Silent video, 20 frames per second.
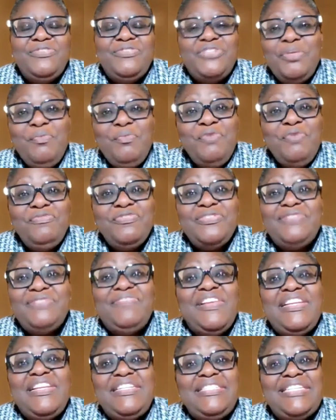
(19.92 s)
For some of
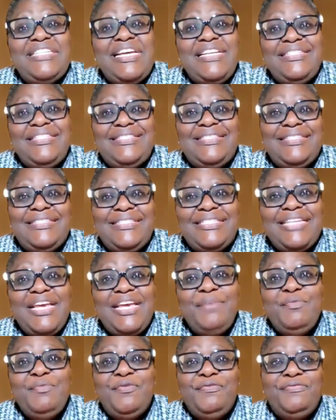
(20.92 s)
us, Valentine's is a
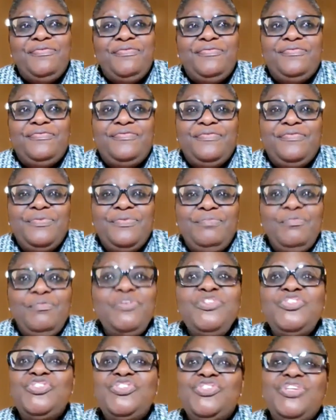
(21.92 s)
time of
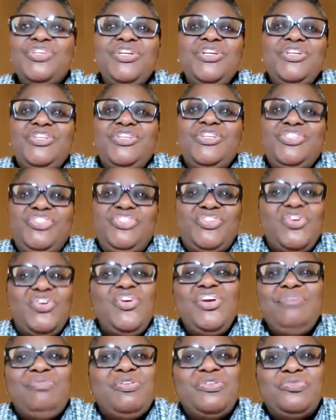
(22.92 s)
much
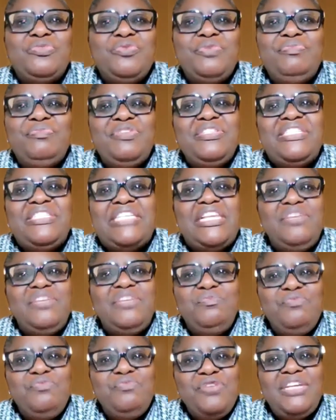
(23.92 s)
joy because we're being
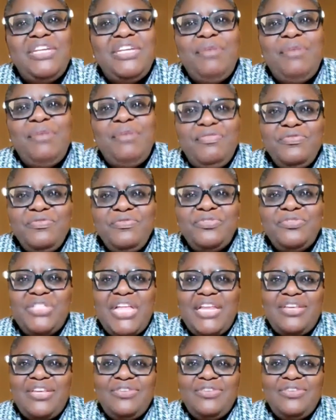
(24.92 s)
celebrated by those
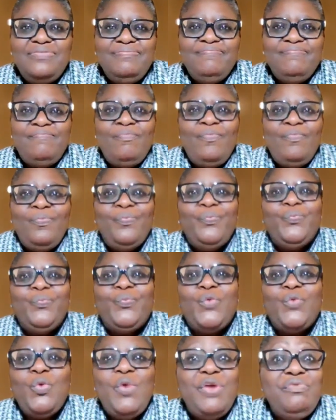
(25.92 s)
that
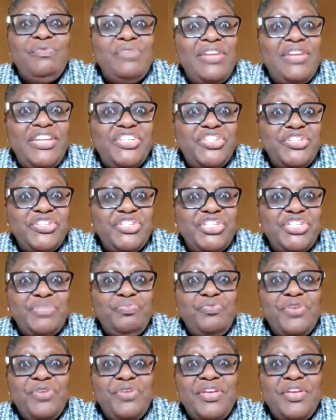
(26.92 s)
we're in
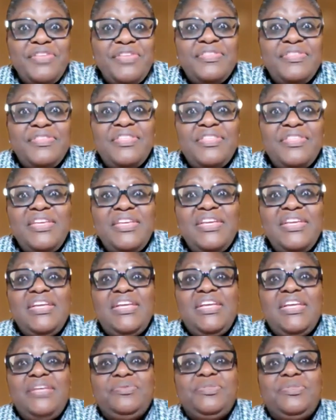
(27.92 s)
relationship with,
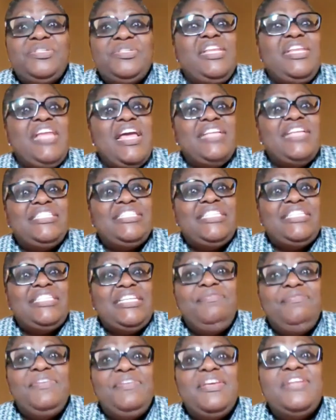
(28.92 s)
especially our
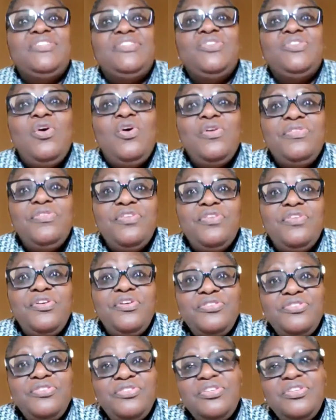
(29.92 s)
significant
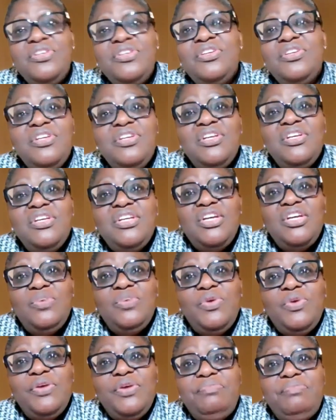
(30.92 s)
others.
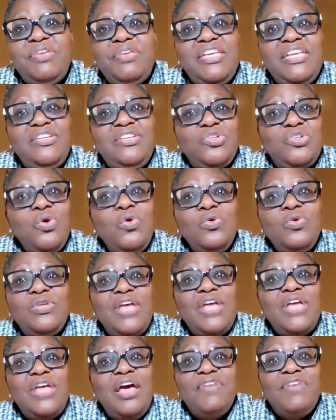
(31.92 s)
We're being
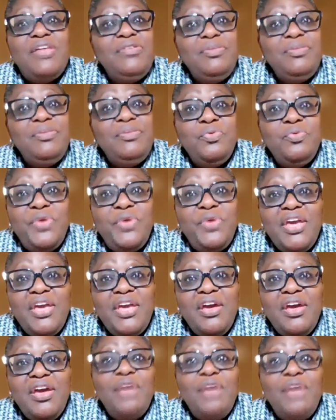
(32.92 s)
told how valuable we
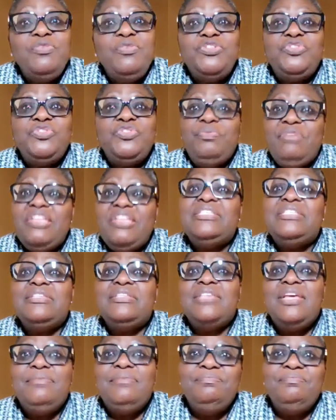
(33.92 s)
are, how much we mean
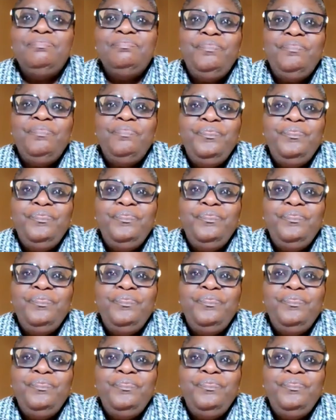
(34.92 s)
to them.